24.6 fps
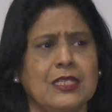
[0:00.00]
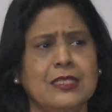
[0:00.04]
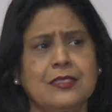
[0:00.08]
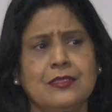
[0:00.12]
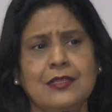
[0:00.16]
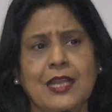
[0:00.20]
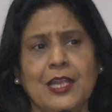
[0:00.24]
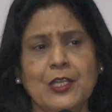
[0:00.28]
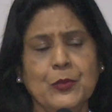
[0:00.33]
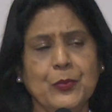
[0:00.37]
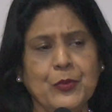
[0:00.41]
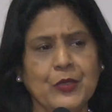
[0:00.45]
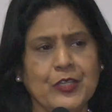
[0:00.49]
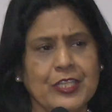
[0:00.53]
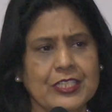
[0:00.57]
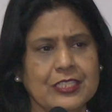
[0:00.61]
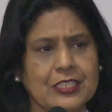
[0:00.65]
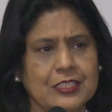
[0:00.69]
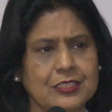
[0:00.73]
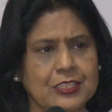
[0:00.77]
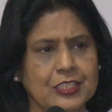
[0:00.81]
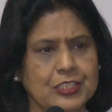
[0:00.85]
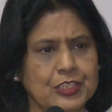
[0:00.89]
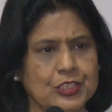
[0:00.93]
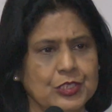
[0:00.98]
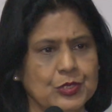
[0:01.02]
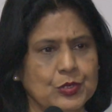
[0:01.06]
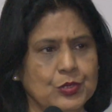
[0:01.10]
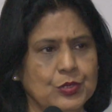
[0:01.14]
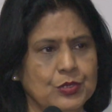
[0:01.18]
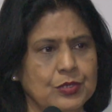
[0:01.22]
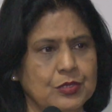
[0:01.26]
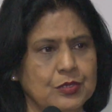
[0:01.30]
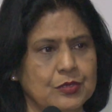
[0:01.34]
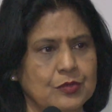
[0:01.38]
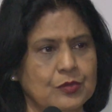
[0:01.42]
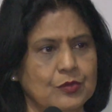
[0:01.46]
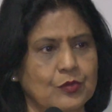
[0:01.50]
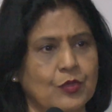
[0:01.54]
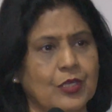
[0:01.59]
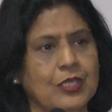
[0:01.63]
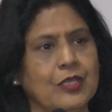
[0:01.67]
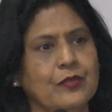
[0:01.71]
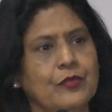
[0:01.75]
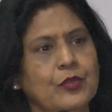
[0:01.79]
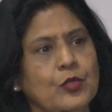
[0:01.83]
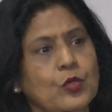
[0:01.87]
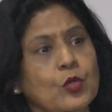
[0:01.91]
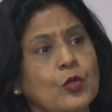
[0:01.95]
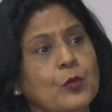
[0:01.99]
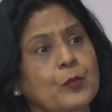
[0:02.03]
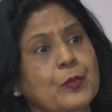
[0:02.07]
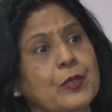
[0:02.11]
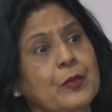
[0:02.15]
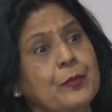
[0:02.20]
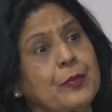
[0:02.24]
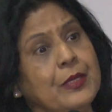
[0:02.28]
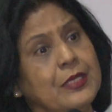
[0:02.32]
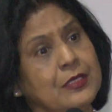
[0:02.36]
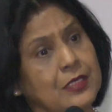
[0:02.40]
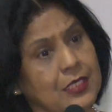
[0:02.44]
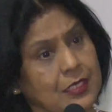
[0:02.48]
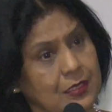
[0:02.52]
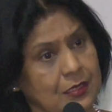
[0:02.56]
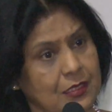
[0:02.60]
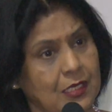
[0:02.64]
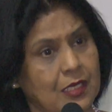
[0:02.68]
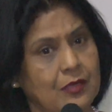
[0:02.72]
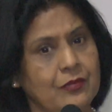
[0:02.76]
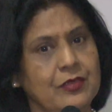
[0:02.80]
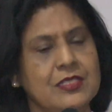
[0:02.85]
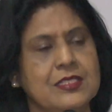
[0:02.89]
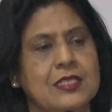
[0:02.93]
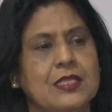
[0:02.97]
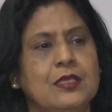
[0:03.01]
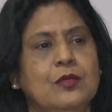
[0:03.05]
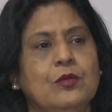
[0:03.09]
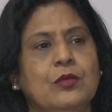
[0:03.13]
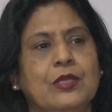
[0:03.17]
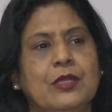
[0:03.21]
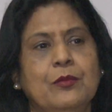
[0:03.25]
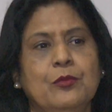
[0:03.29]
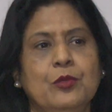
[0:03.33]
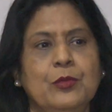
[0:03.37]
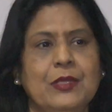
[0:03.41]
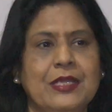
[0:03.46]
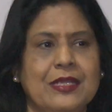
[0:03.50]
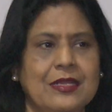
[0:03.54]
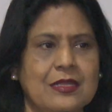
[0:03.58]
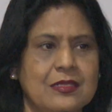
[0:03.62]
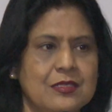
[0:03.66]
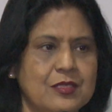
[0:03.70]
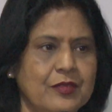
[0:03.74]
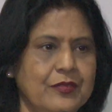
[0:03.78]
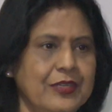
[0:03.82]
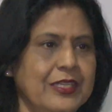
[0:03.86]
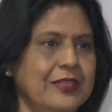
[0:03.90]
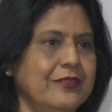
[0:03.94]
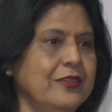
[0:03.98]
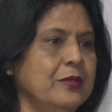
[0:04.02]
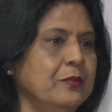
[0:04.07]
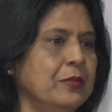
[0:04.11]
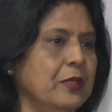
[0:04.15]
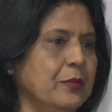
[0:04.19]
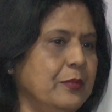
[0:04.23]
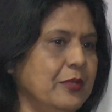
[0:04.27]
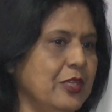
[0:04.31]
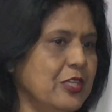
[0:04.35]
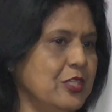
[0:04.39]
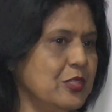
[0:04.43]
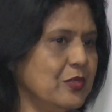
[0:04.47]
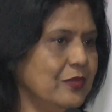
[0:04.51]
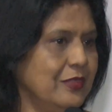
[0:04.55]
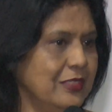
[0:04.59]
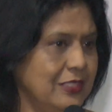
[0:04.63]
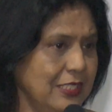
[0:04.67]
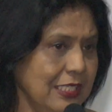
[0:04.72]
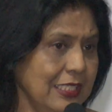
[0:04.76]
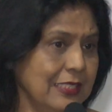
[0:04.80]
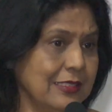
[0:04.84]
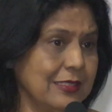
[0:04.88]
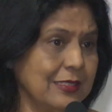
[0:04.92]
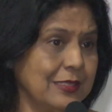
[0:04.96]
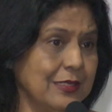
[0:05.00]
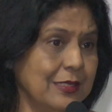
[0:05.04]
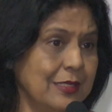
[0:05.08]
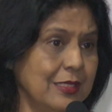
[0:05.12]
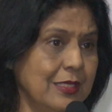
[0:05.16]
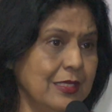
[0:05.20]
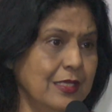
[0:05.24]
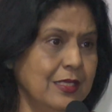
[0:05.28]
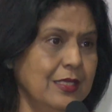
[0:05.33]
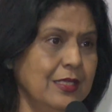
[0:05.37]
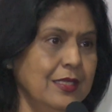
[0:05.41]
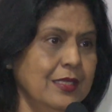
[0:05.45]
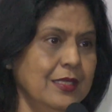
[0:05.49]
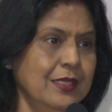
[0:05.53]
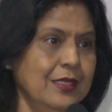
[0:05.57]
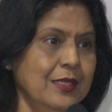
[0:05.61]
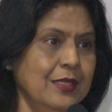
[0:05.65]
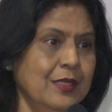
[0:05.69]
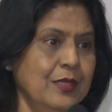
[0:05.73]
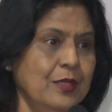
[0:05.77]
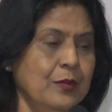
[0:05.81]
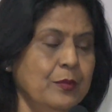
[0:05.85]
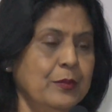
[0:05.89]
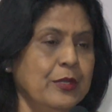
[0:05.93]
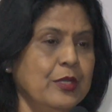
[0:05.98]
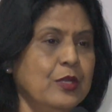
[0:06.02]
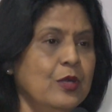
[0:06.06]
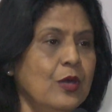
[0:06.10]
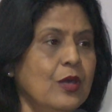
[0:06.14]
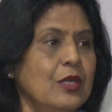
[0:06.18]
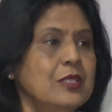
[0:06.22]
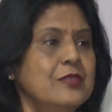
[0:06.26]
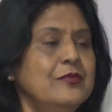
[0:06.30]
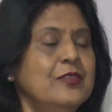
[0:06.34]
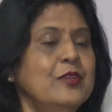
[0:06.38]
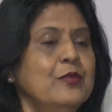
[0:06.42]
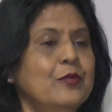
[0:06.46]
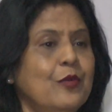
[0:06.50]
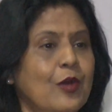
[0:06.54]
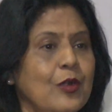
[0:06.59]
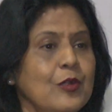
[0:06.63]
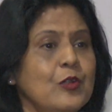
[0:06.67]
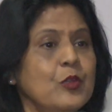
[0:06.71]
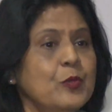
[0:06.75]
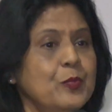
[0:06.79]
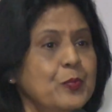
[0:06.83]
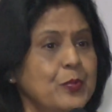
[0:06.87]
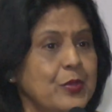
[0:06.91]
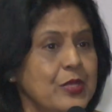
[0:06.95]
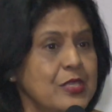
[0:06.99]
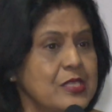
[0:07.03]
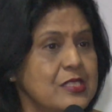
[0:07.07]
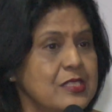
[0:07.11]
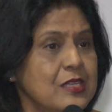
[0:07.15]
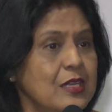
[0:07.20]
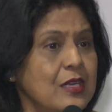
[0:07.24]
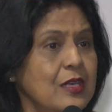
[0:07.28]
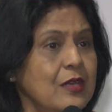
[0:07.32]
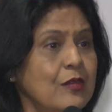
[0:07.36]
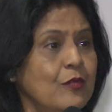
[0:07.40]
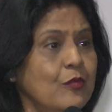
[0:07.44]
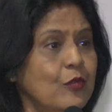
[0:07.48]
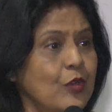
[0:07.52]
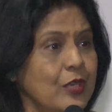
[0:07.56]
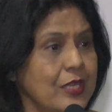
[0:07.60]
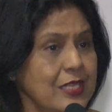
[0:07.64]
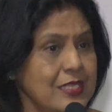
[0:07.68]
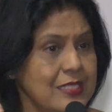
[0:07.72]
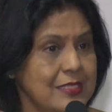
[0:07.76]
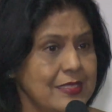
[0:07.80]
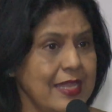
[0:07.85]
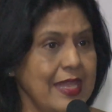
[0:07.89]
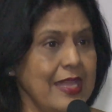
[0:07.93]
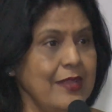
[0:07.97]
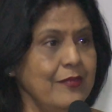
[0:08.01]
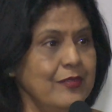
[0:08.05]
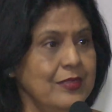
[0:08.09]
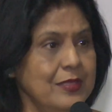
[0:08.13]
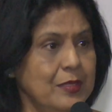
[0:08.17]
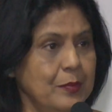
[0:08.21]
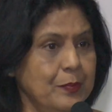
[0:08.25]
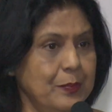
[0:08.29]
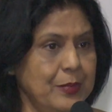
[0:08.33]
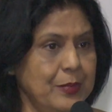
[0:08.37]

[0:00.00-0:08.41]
try to protect the tissues, whatever, don't prepare teeth. Now we say, okay, be conservative in preparation of the teeth. Because we want to preserve what is there with the